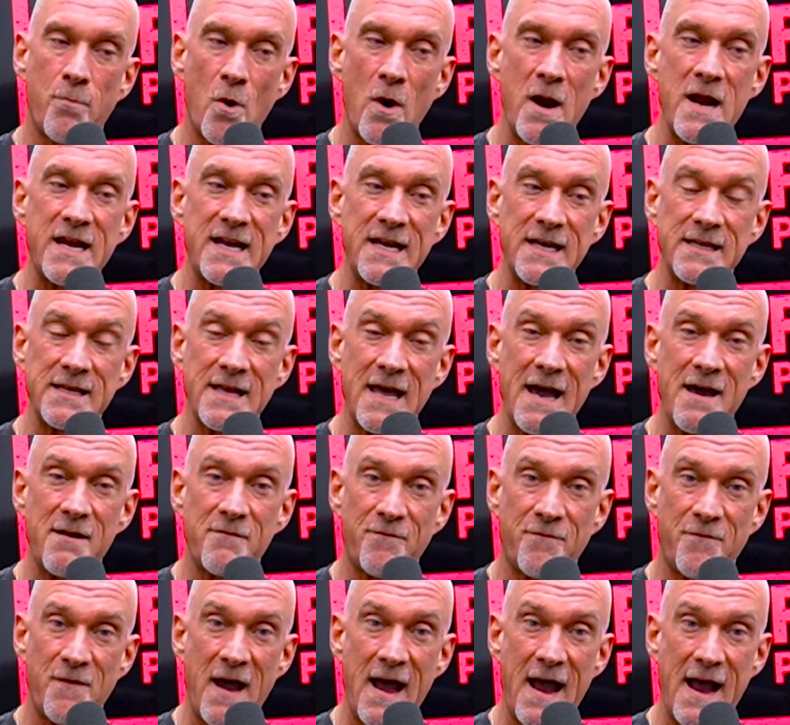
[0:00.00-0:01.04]
breaking that
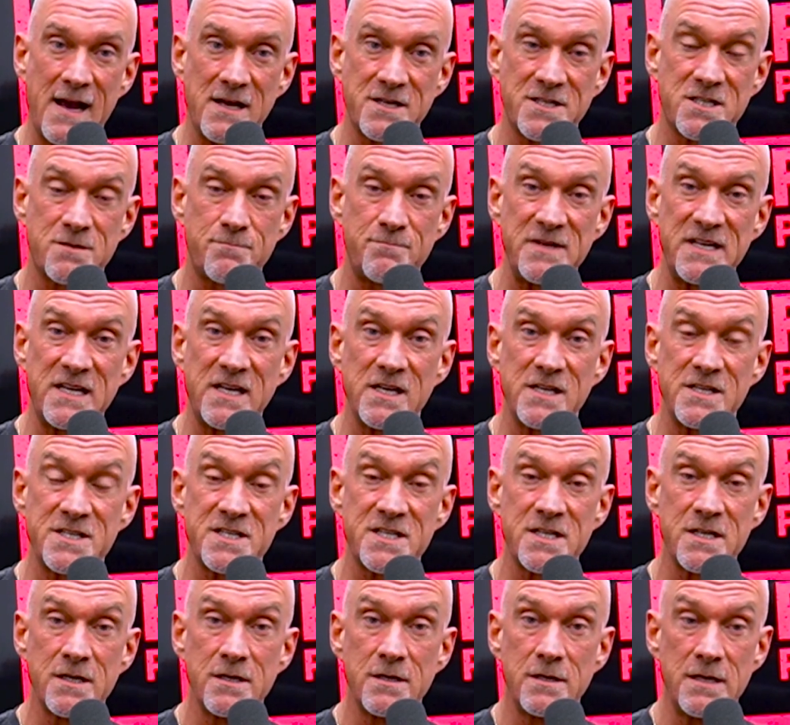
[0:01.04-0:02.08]
fast
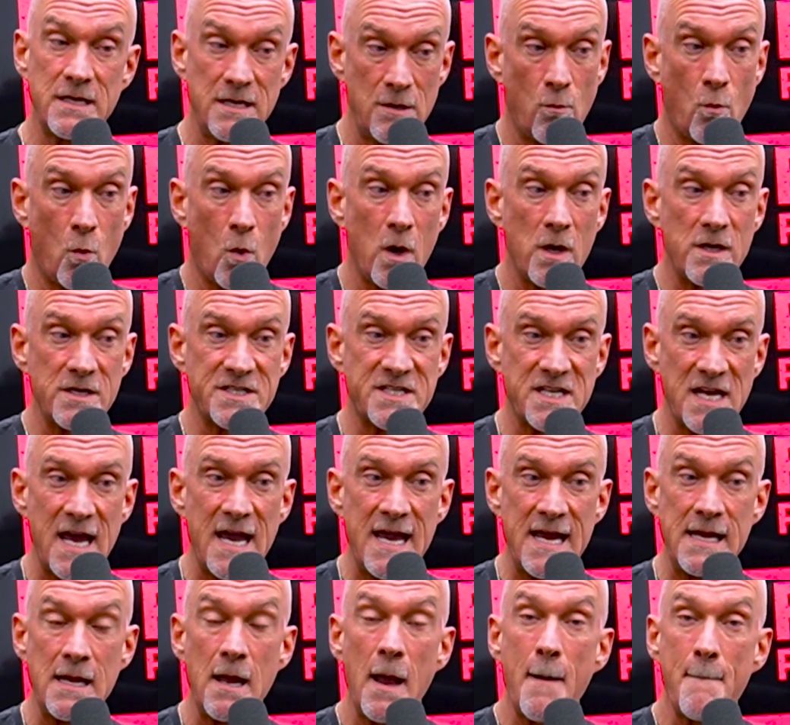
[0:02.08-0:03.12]
because it was
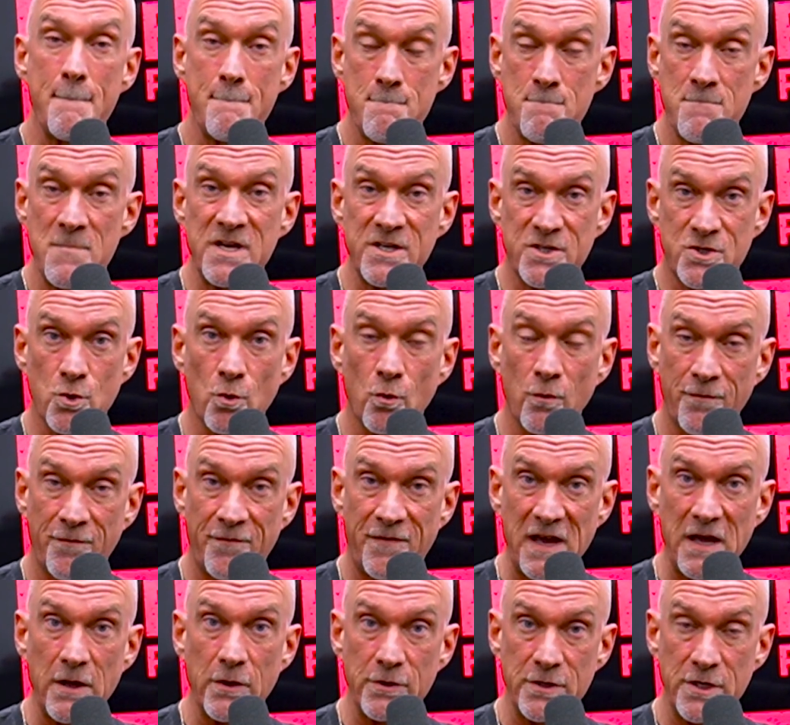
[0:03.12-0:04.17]
a mental
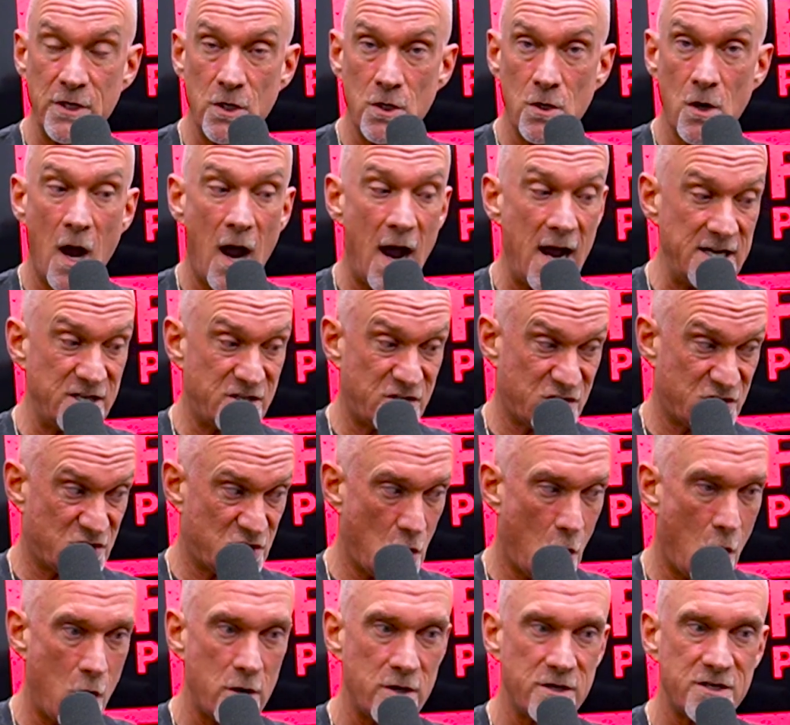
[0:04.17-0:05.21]
failure. I
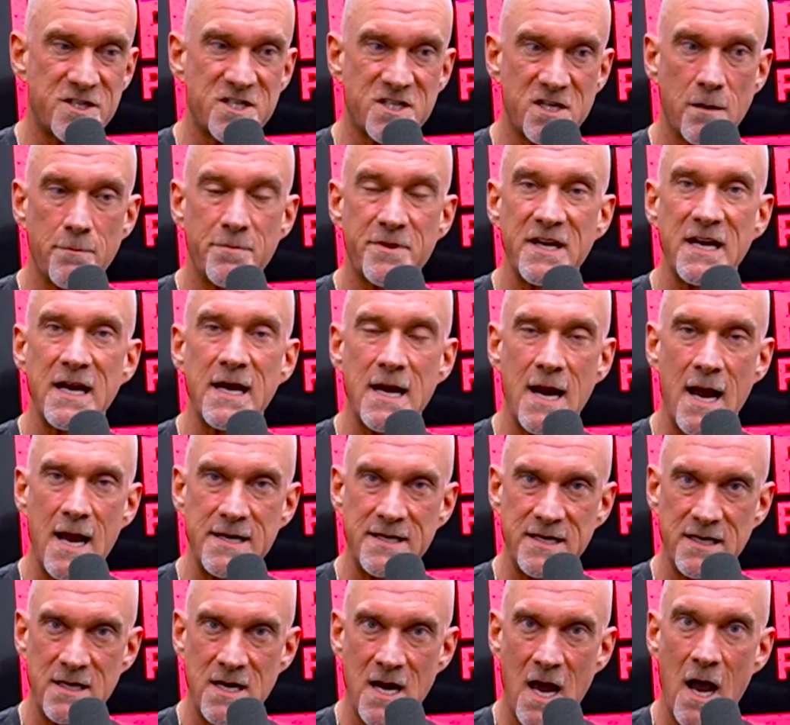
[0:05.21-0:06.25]
started something and I
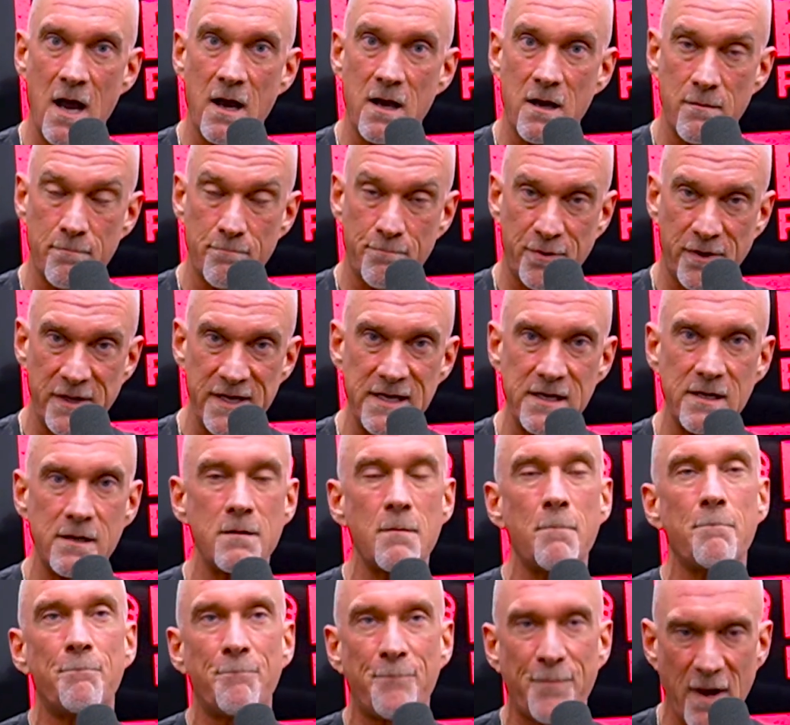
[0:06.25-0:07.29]
did not complete
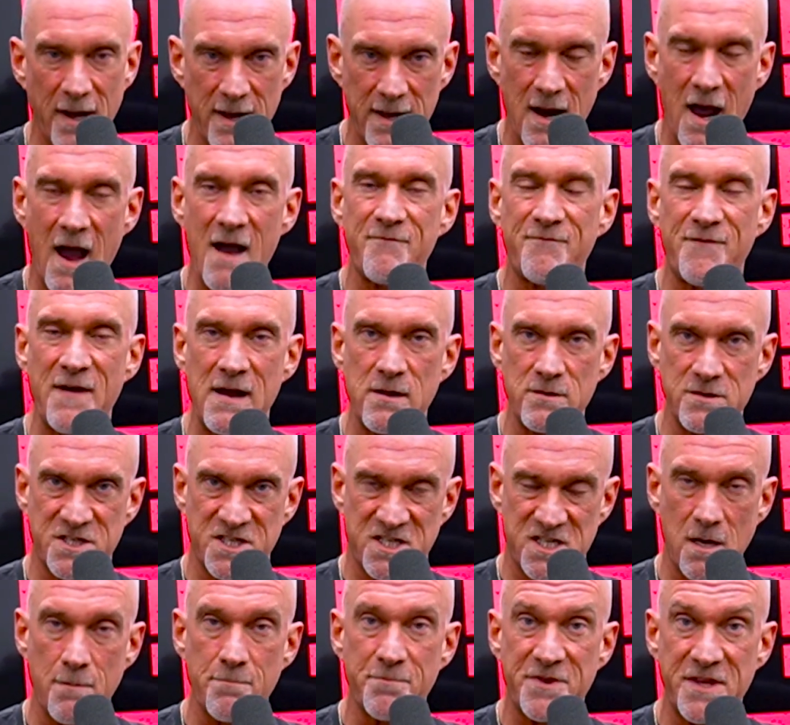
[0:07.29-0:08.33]
it, but I found
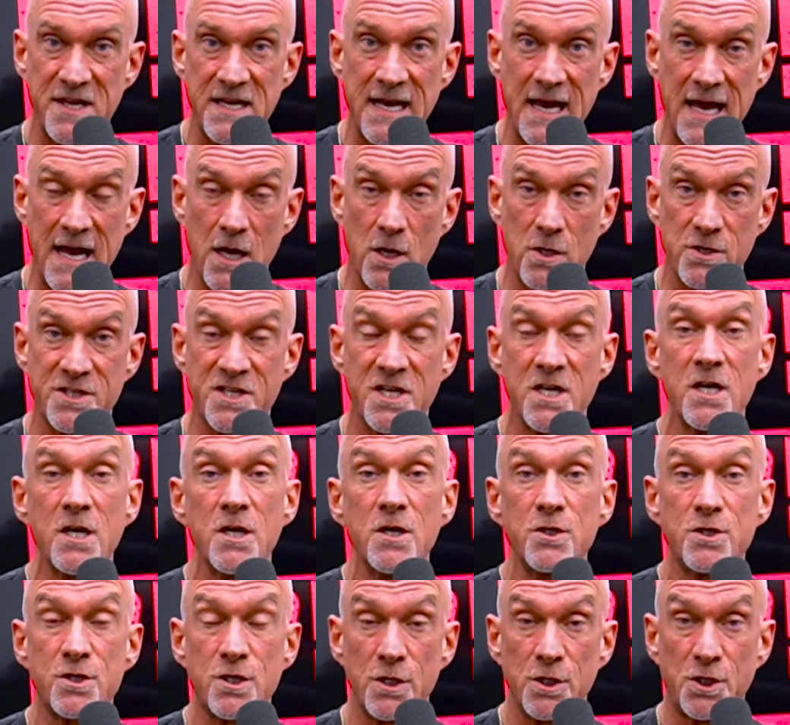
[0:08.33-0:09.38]
something
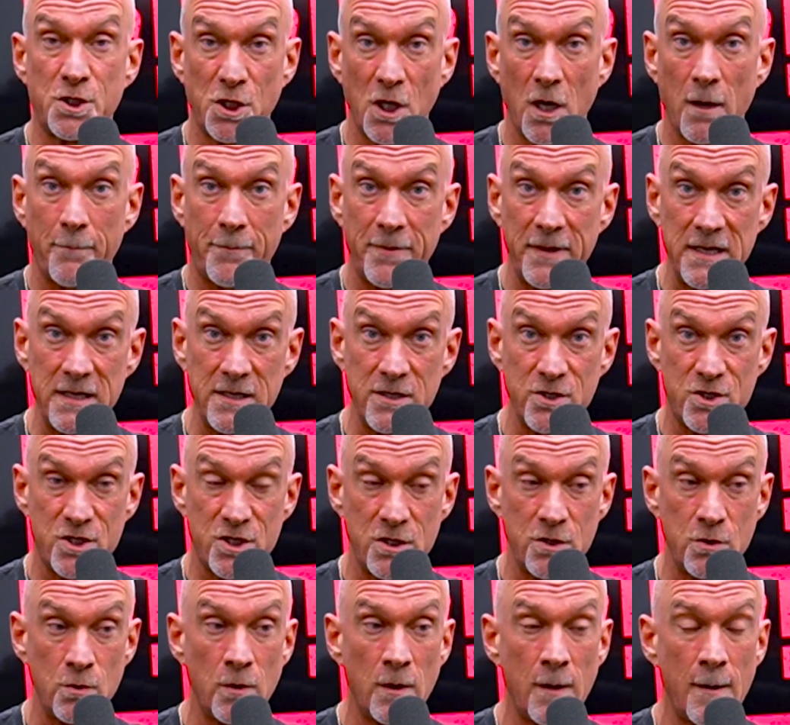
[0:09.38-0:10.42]
else to jump
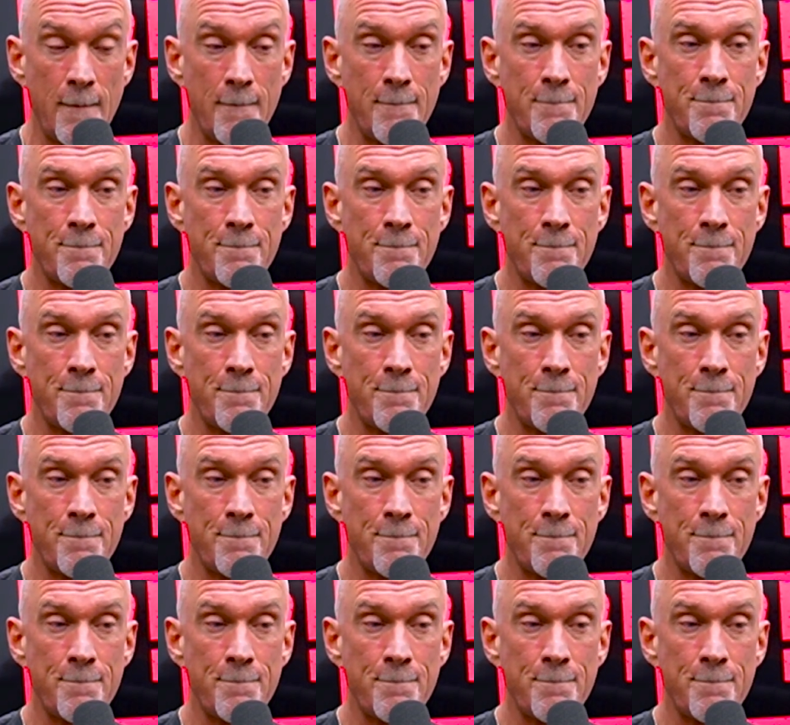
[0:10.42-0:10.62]
into.